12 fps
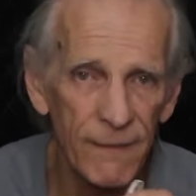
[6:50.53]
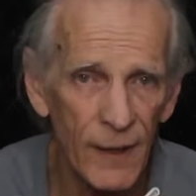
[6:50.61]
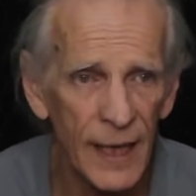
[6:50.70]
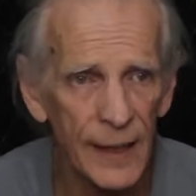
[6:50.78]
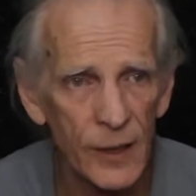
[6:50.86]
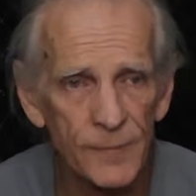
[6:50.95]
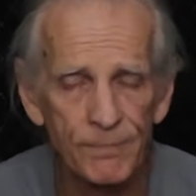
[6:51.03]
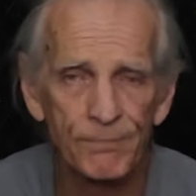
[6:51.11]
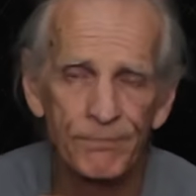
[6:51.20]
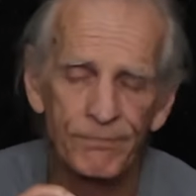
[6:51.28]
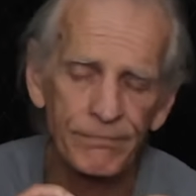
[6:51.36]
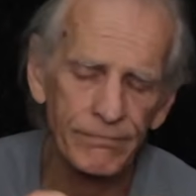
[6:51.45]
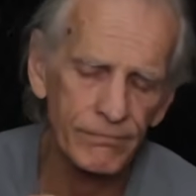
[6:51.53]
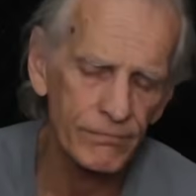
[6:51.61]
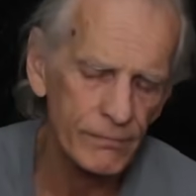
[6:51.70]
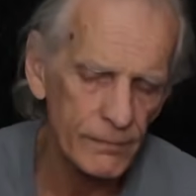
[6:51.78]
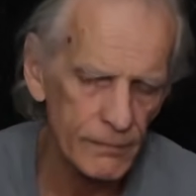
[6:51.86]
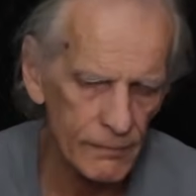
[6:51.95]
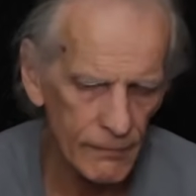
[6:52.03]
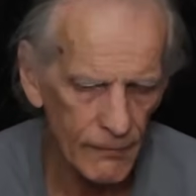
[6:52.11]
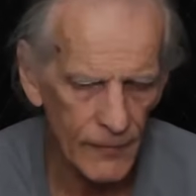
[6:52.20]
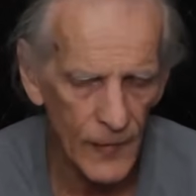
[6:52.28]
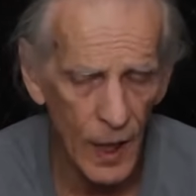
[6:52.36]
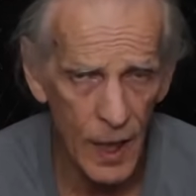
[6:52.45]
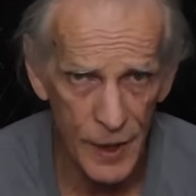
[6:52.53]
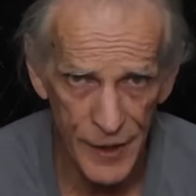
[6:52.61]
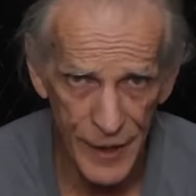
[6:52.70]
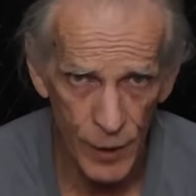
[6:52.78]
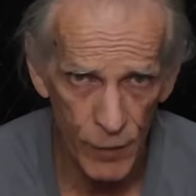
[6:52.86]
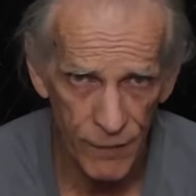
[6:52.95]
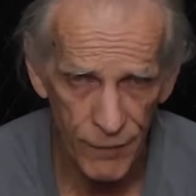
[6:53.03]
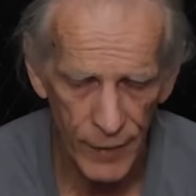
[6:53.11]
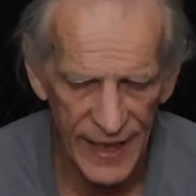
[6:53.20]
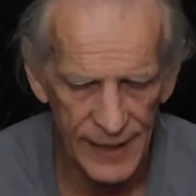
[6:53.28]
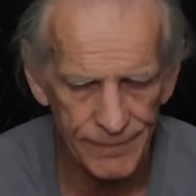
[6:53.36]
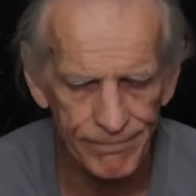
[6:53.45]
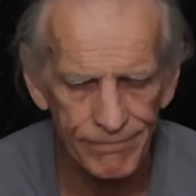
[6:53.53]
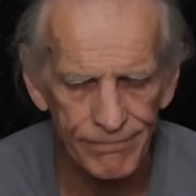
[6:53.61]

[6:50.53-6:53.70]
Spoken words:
file on a narrow fret,